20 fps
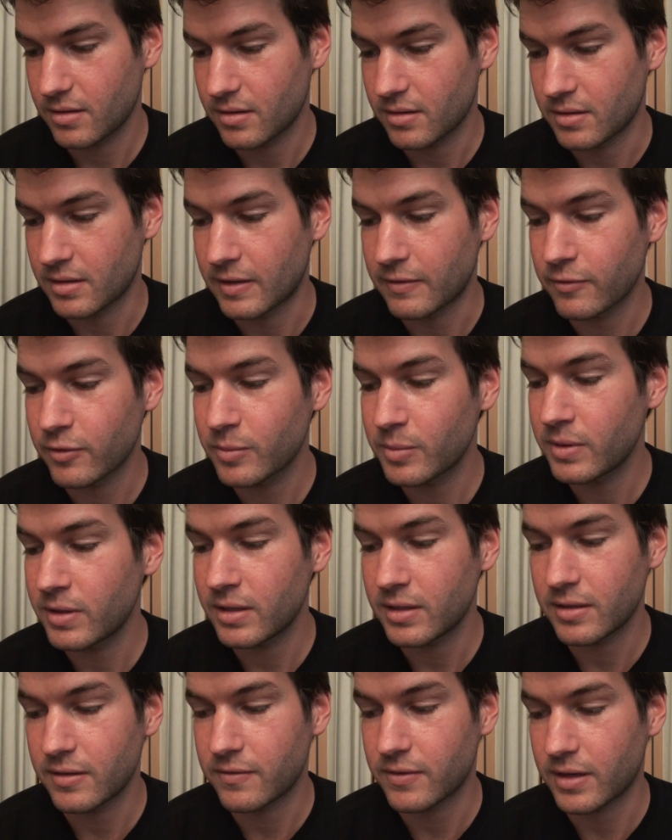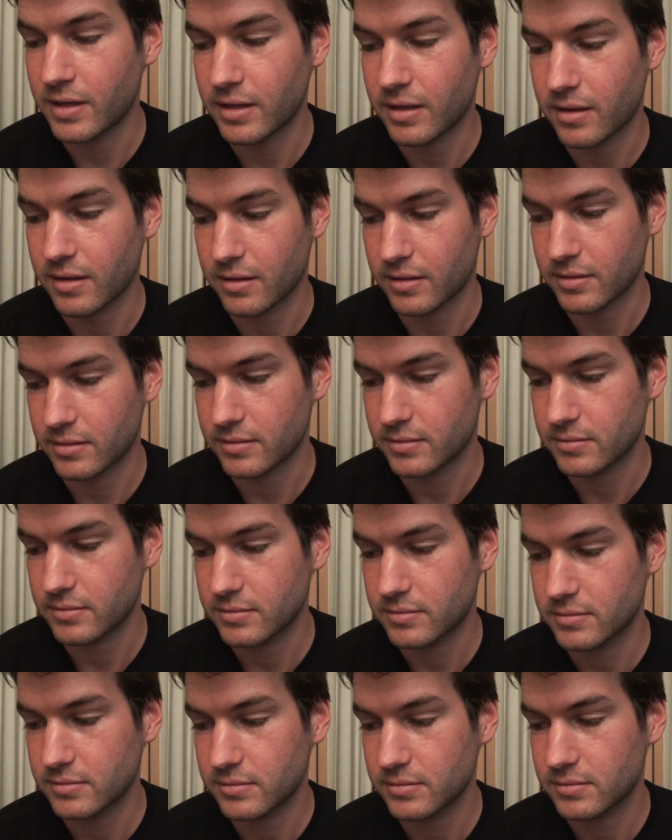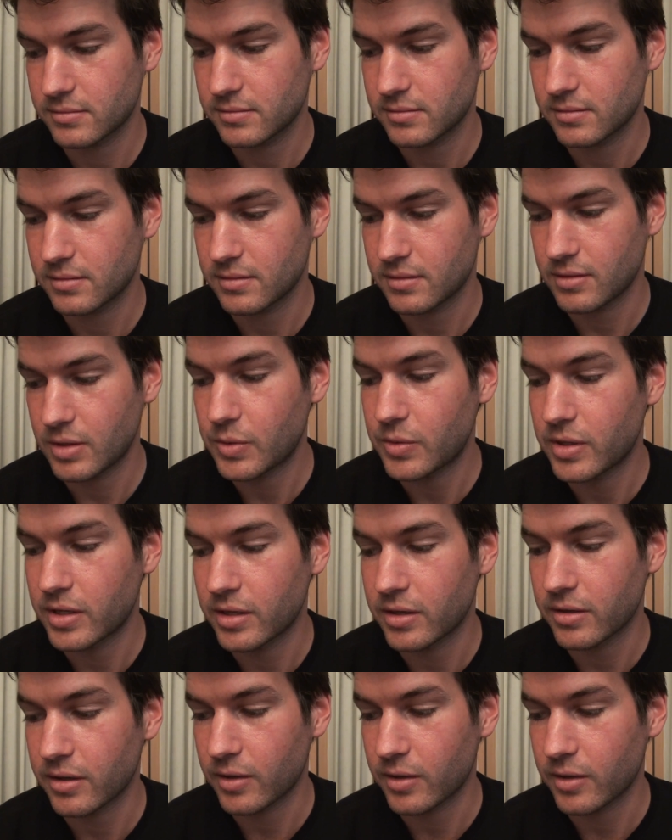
Never believe anything you hear